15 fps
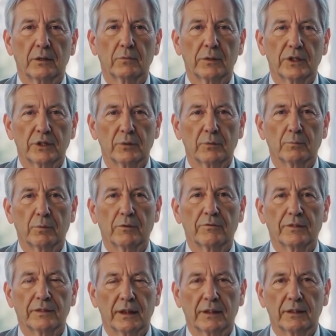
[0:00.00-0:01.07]
which will
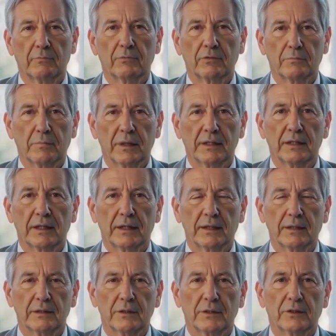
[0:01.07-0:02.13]
prevent them from
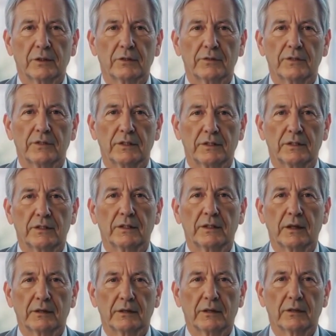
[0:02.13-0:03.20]
maintaining their services,
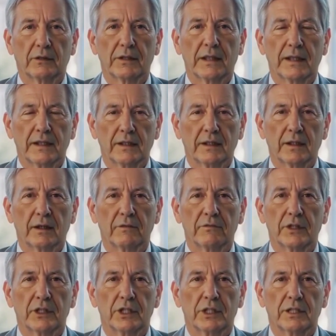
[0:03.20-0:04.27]
creating a
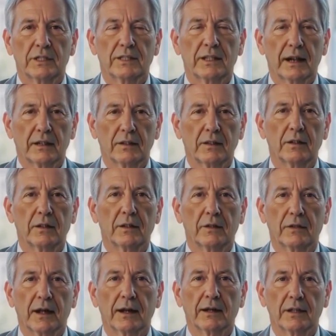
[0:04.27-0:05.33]
vicious cycle of
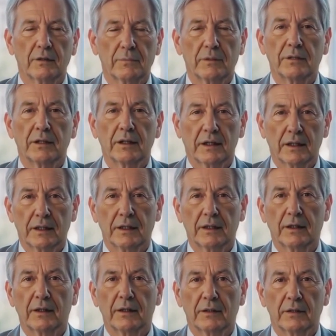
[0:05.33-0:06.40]
economic decline.